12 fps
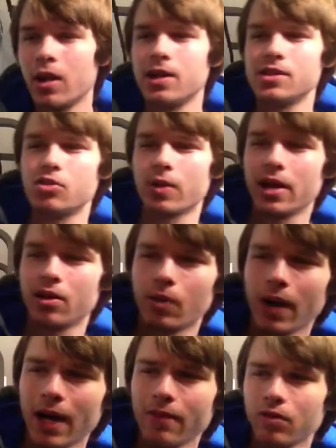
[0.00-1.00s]
in his grand
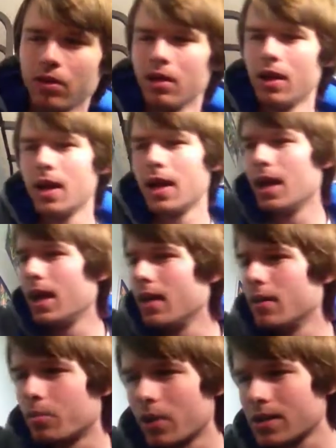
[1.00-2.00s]
arrival
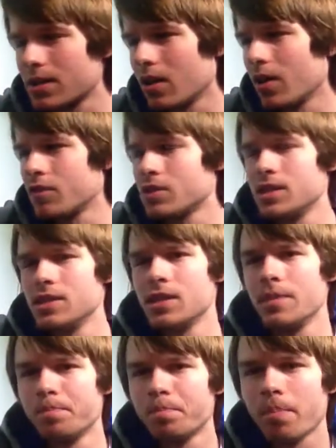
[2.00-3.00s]
and the press conferences,